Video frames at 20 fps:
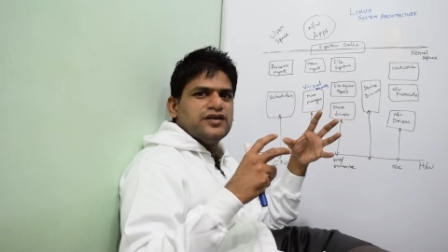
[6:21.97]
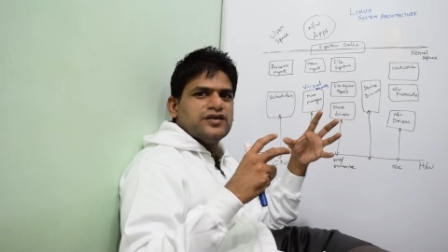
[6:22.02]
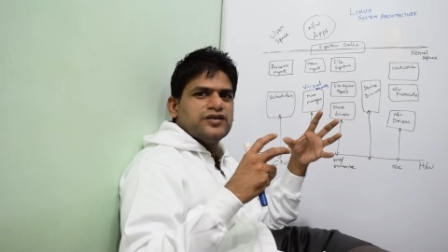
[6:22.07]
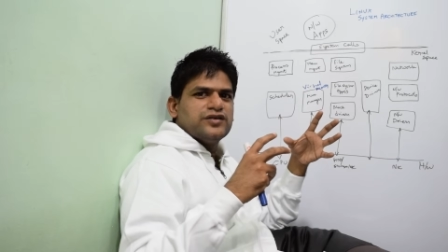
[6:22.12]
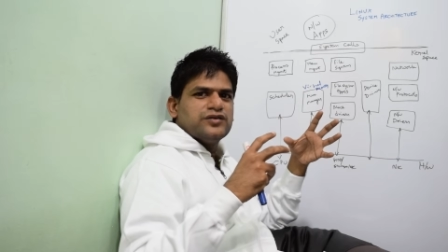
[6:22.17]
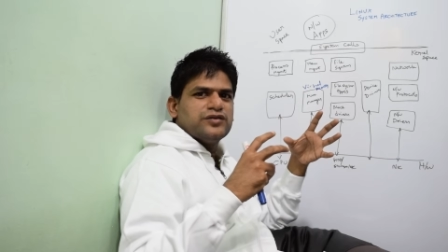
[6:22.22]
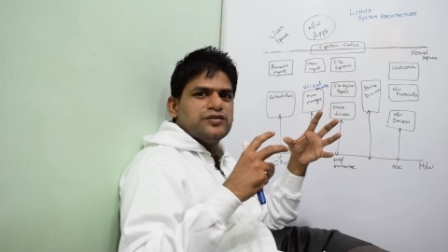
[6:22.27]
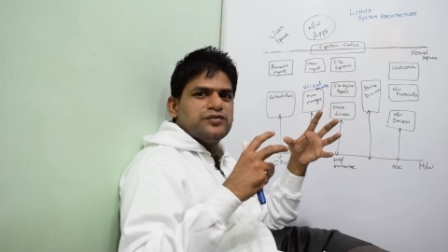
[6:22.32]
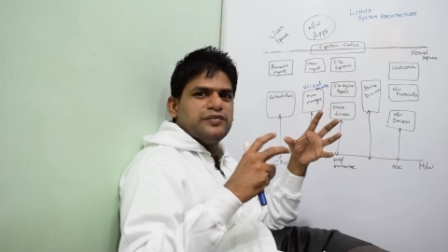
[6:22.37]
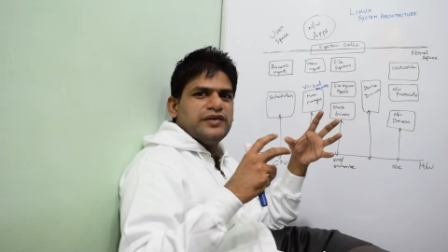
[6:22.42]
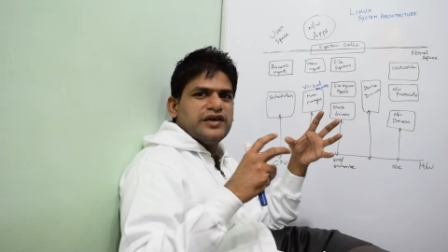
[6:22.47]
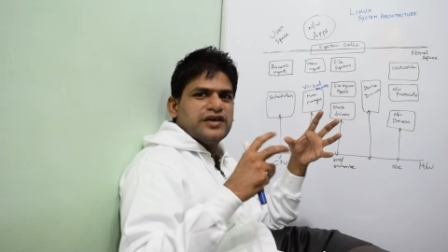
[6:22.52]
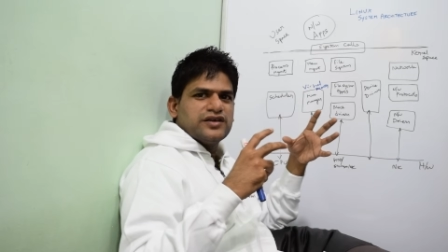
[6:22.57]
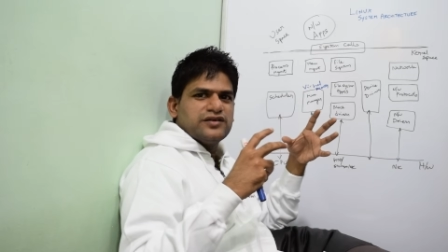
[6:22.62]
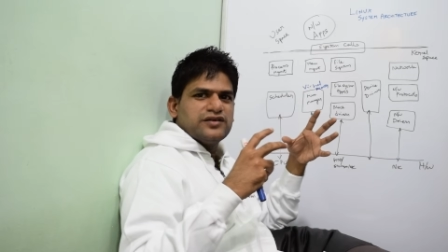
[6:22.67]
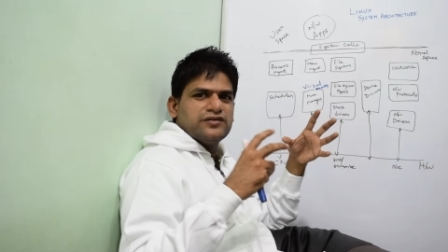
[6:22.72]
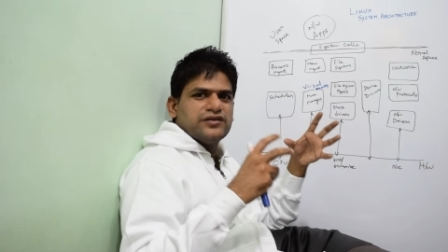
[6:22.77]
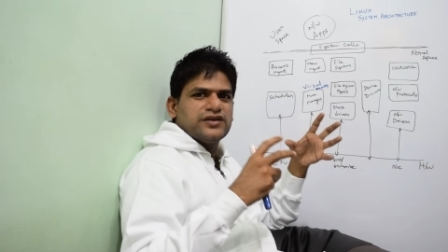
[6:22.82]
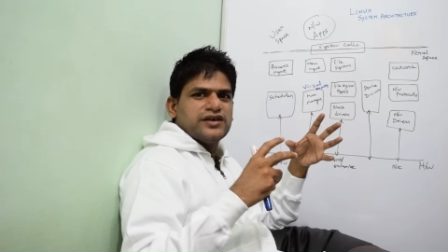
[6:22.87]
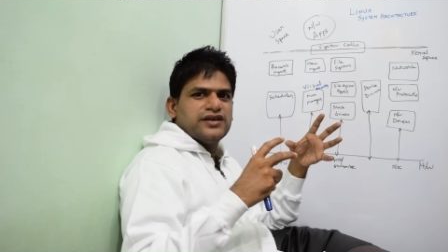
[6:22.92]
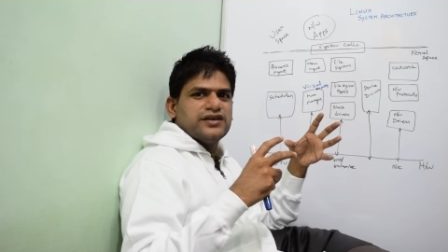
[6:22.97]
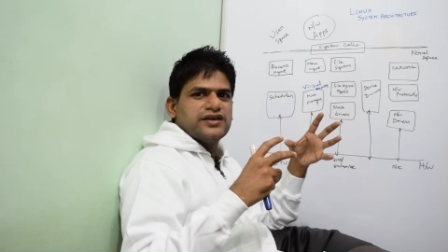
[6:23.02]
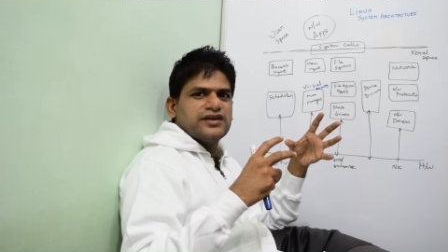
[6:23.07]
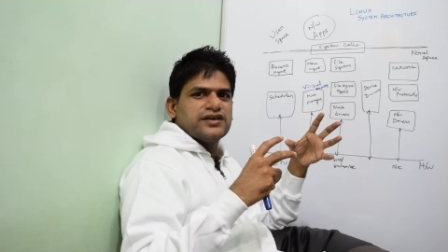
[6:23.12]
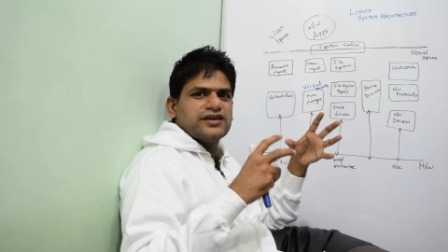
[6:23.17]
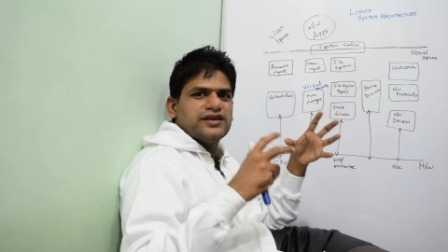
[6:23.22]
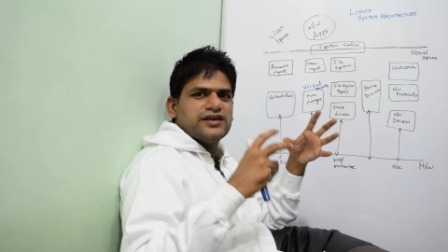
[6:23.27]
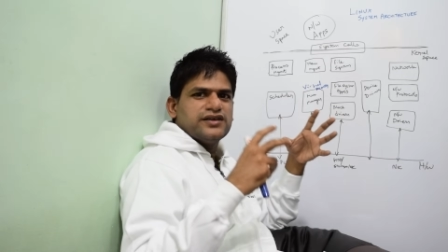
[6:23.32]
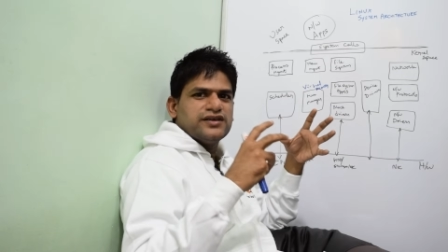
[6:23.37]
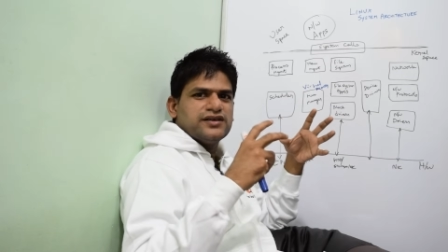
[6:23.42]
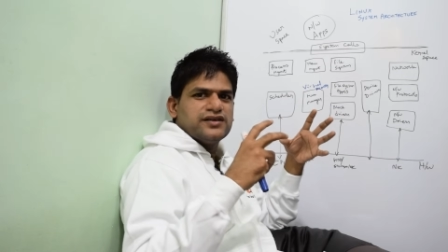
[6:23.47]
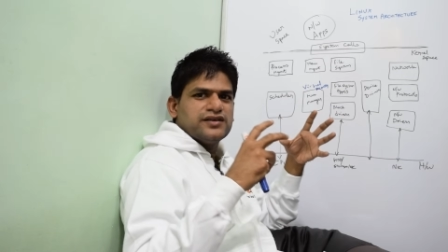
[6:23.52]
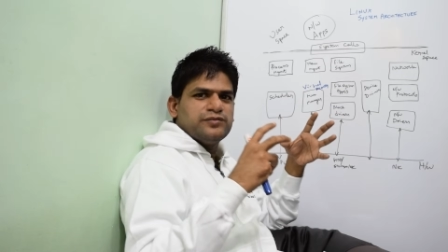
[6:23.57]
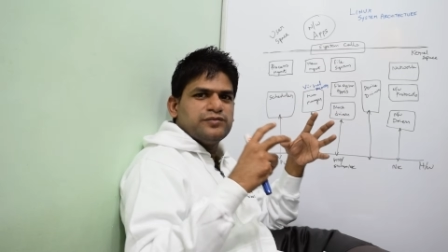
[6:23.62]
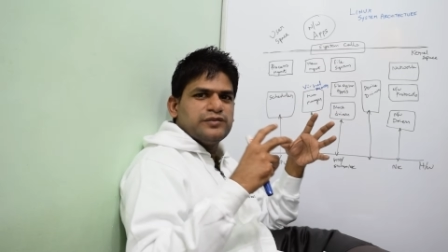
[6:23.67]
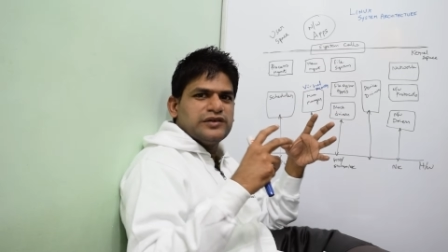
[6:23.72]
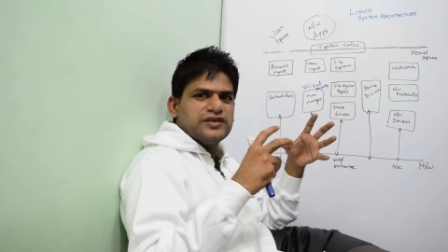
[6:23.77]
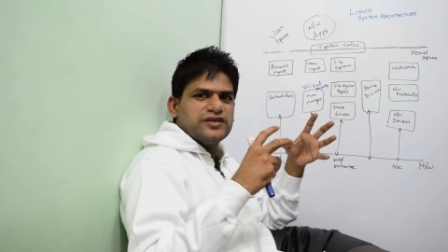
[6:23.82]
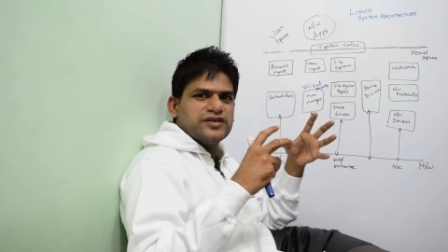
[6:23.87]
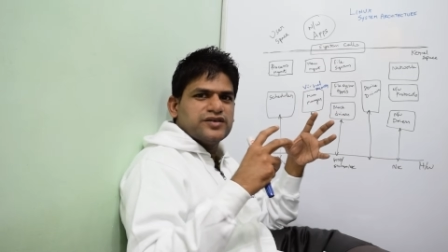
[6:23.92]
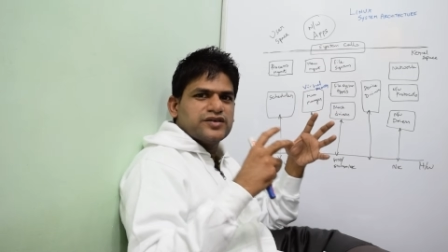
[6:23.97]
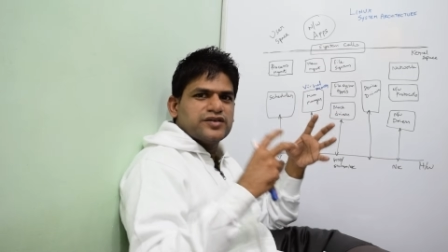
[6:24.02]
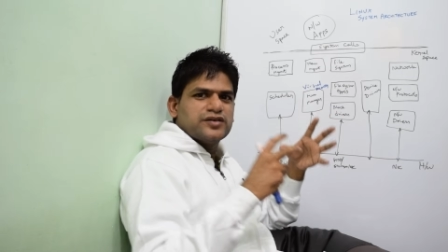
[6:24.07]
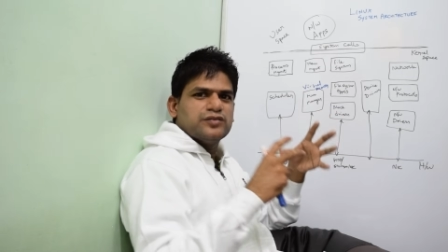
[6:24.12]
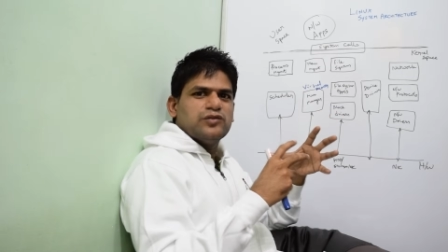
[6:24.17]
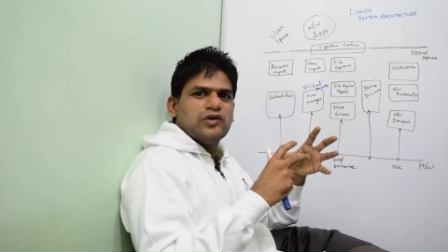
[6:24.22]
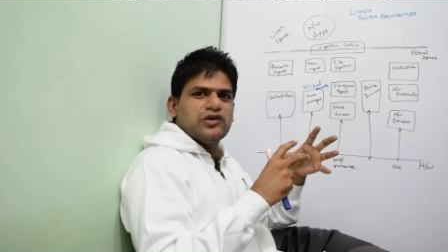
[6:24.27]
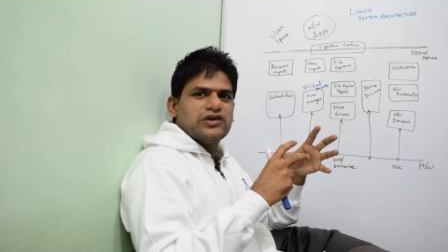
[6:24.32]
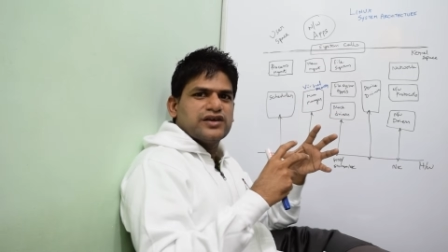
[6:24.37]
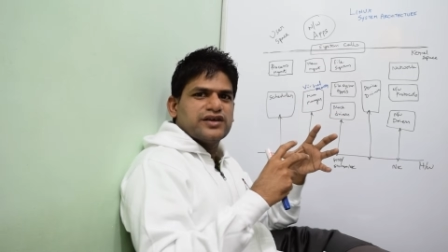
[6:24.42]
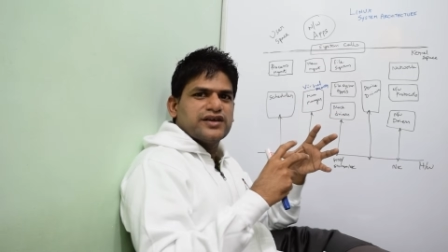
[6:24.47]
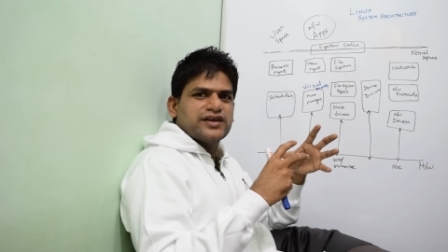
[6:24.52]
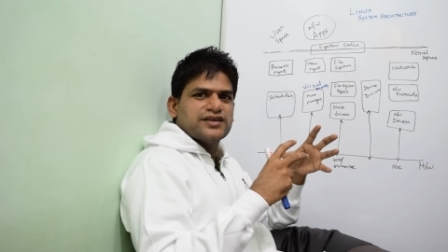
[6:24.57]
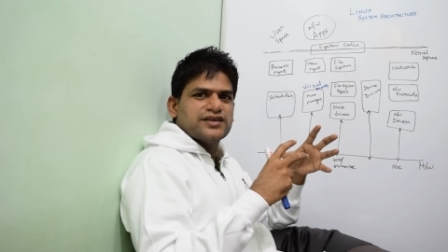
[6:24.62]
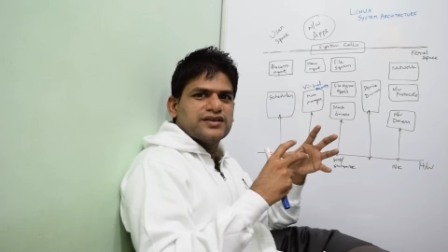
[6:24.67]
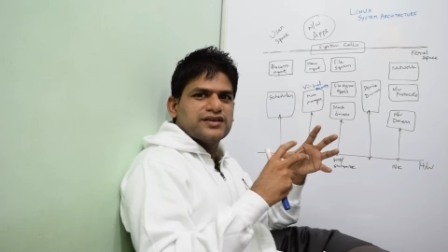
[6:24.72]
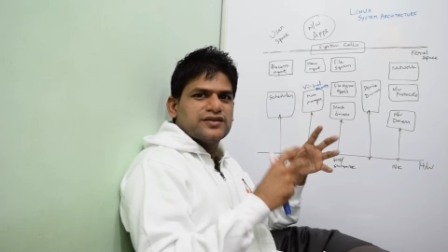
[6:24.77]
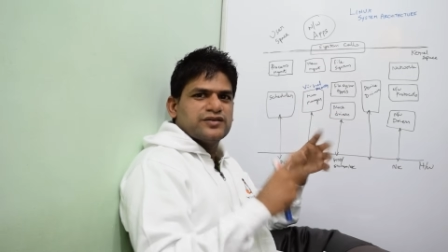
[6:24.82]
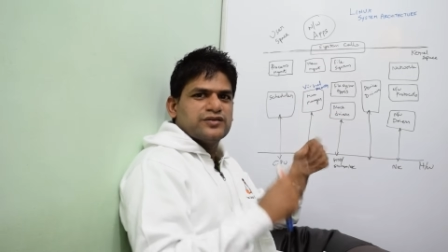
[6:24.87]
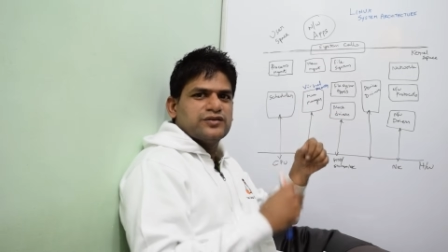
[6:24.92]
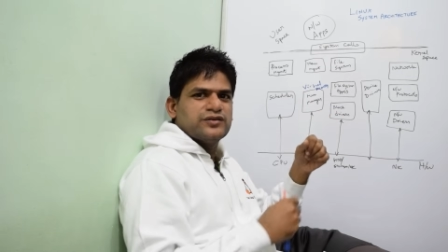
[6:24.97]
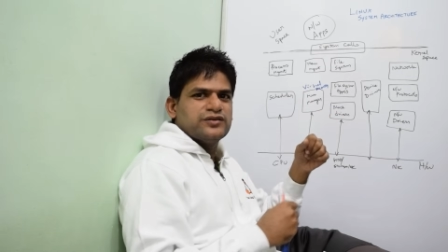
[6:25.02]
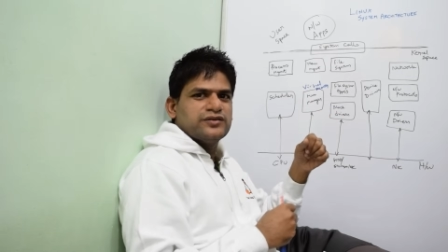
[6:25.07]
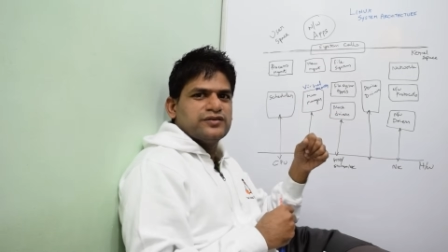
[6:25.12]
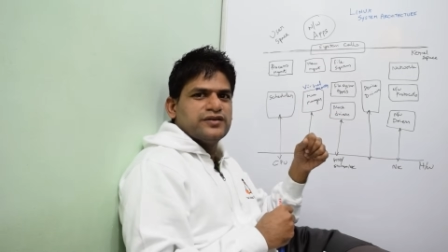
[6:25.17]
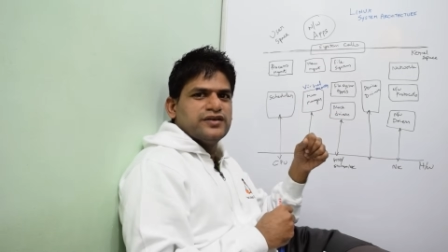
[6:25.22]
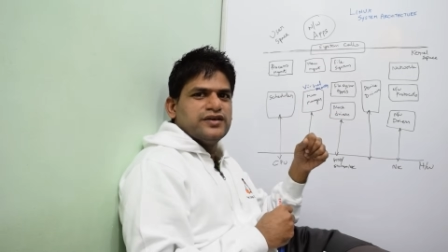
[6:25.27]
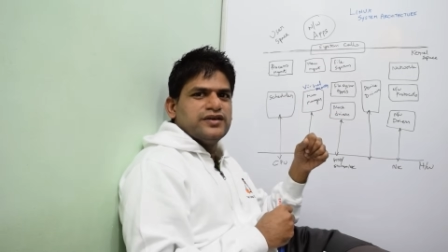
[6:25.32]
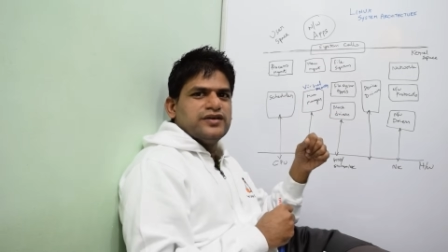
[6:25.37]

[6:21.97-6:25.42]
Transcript: make your entire kernel image smaller asset, so